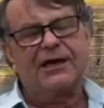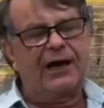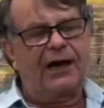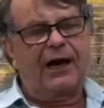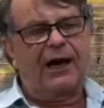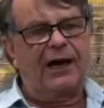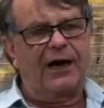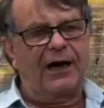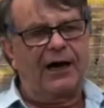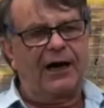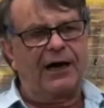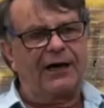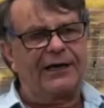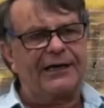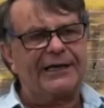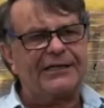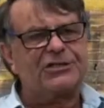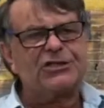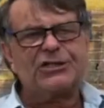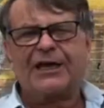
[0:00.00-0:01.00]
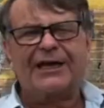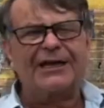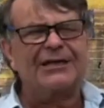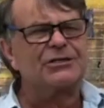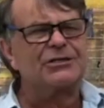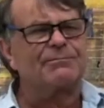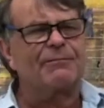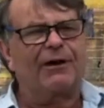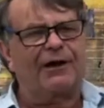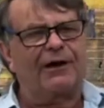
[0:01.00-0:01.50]
It
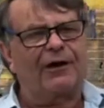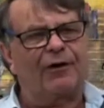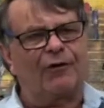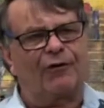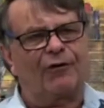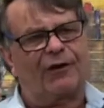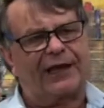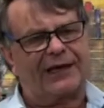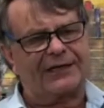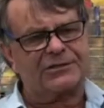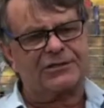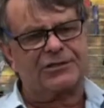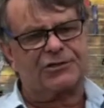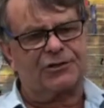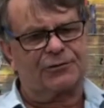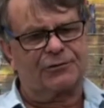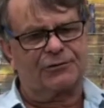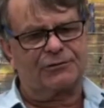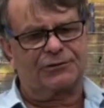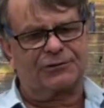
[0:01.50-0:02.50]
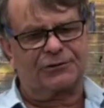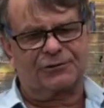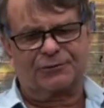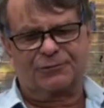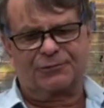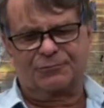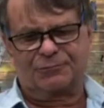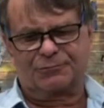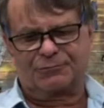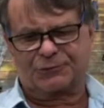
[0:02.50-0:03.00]
changed my whole attitude
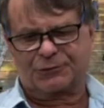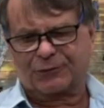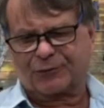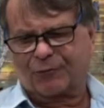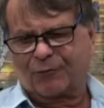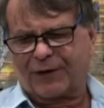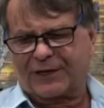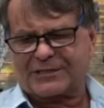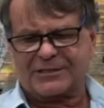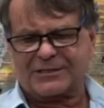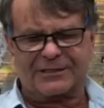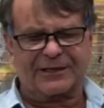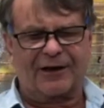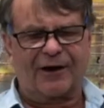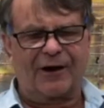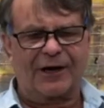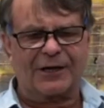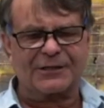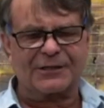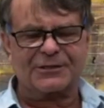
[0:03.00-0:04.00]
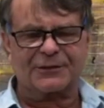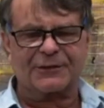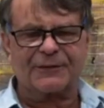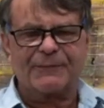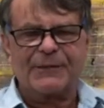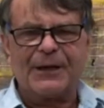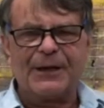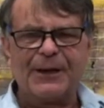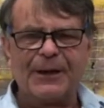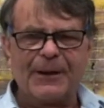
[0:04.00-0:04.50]
to sort of Western art and
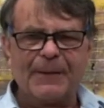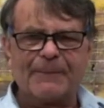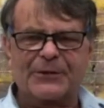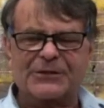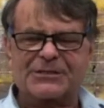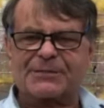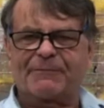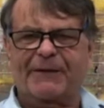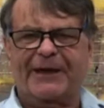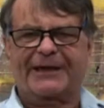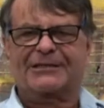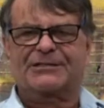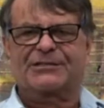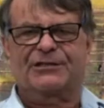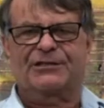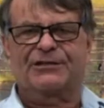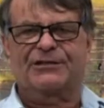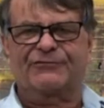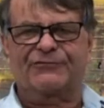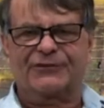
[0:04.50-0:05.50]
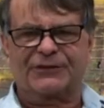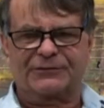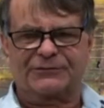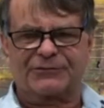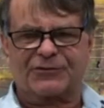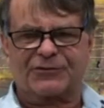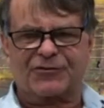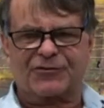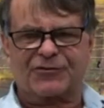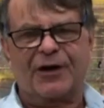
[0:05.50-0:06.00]
perspective, and
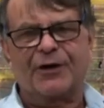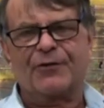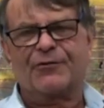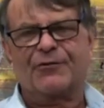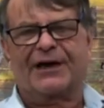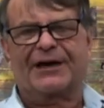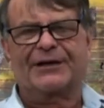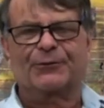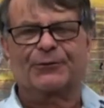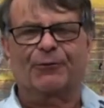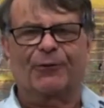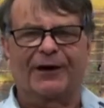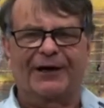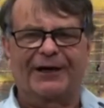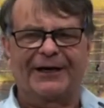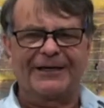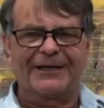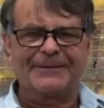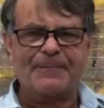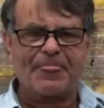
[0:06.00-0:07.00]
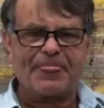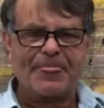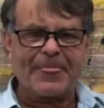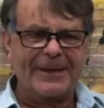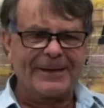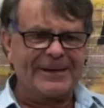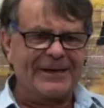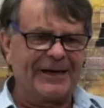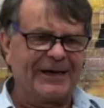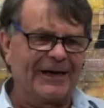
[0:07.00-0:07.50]
throw that away.
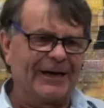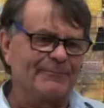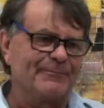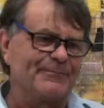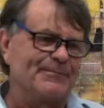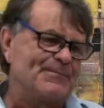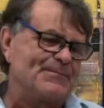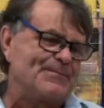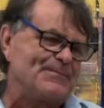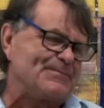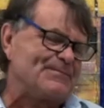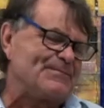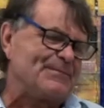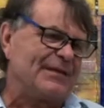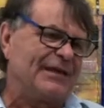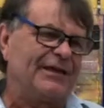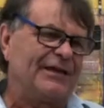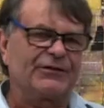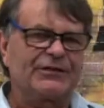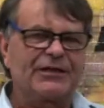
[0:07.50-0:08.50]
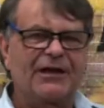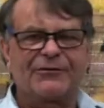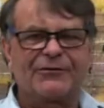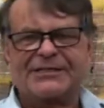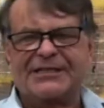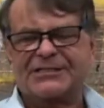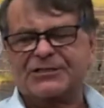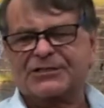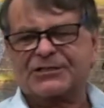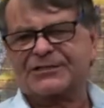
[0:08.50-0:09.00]
Even I was
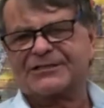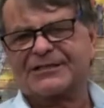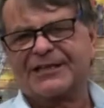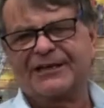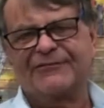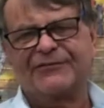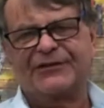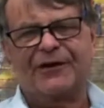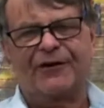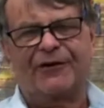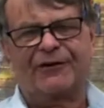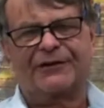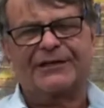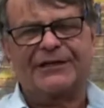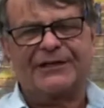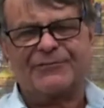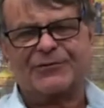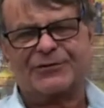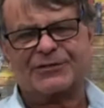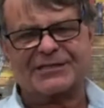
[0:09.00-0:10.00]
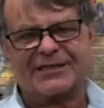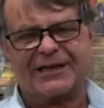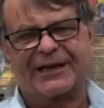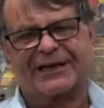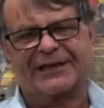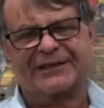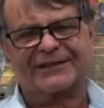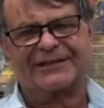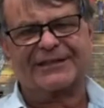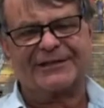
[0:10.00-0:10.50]
listening to David Hockney, who was
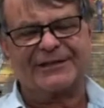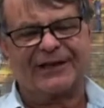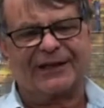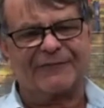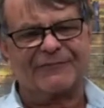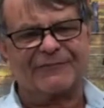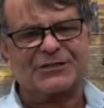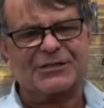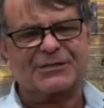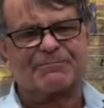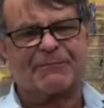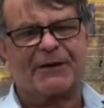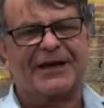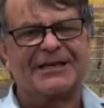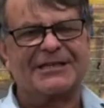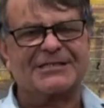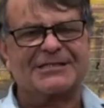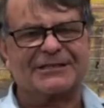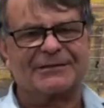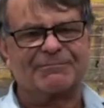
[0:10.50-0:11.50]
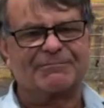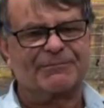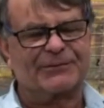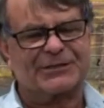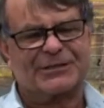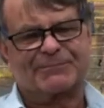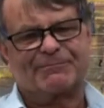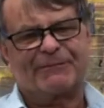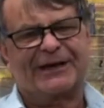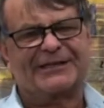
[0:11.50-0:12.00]
saying that he loves space and
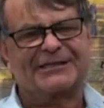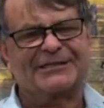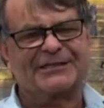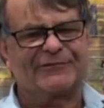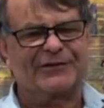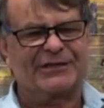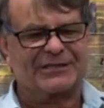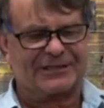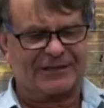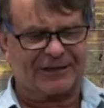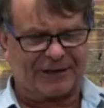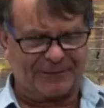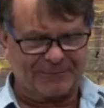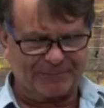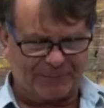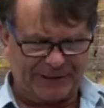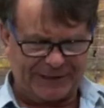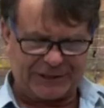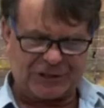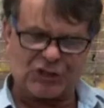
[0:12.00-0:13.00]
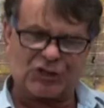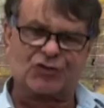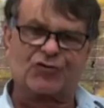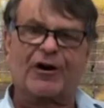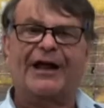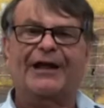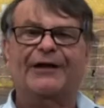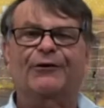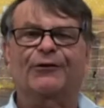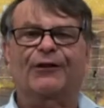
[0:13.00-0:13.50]
perspective is a complete
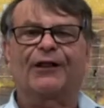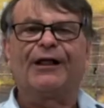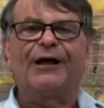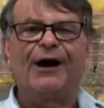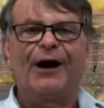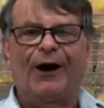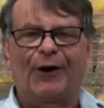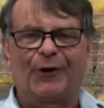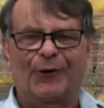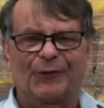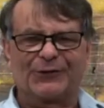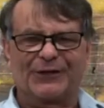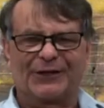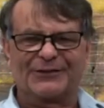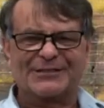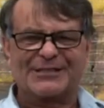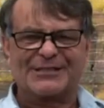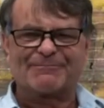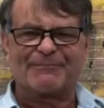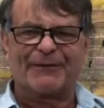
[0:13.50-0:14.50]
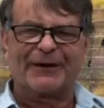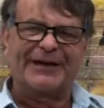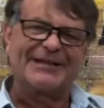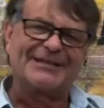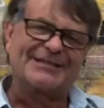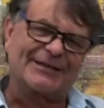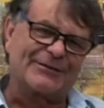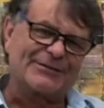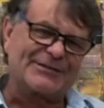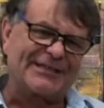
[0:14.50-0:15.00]
stranglehold on space.
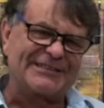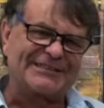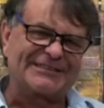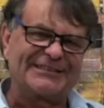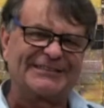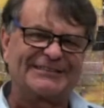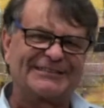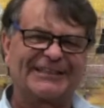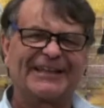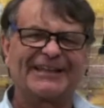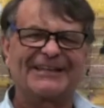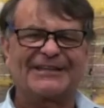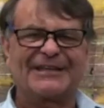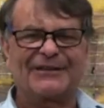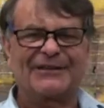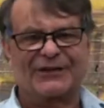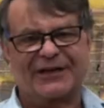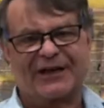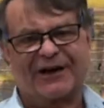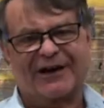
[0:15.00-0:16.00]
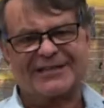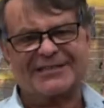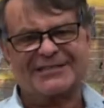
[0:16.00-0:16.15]
I was listening to that the other night.